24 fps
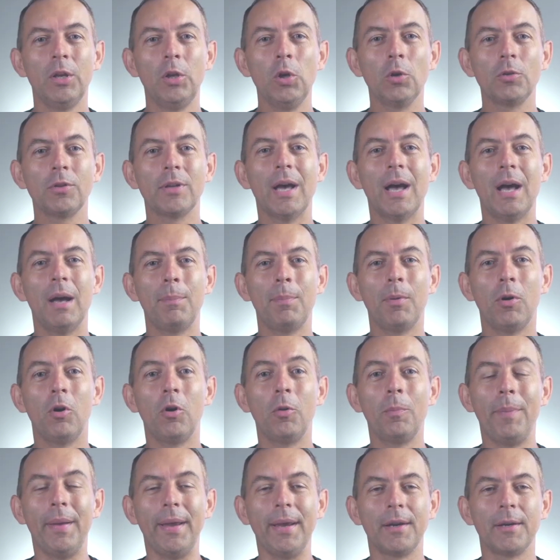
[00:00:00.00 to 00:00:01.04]
not up or
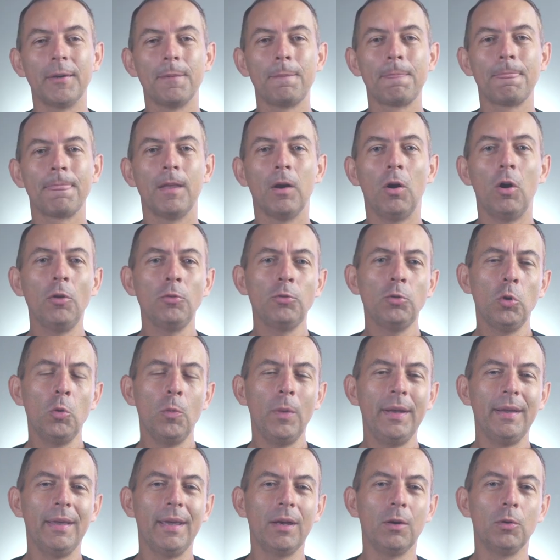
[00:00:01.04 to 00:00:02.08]
back. Also,
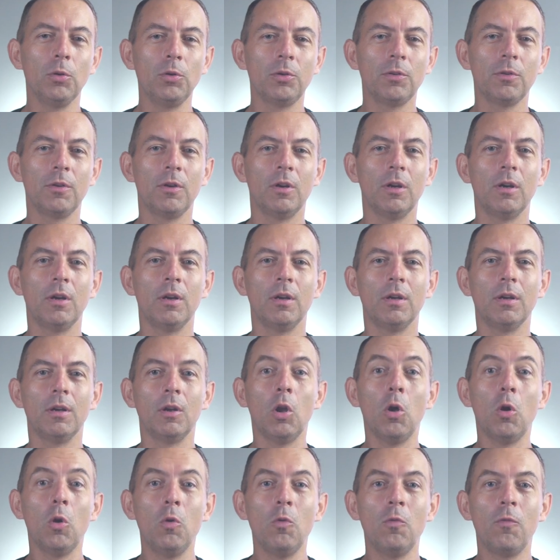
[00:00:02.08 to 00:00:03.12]
when a good uh,
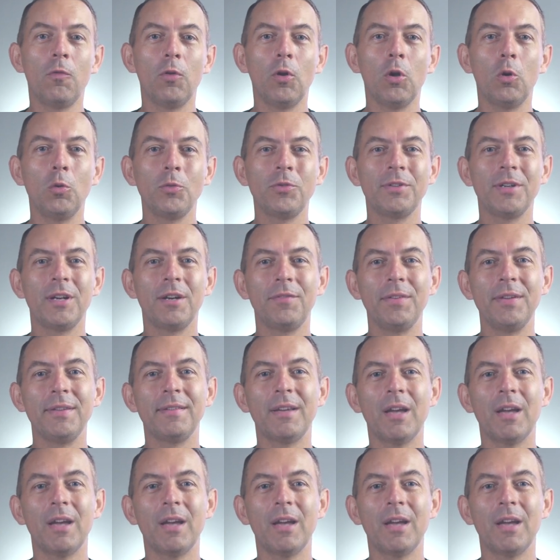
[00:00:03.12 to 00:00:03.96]
low float serve is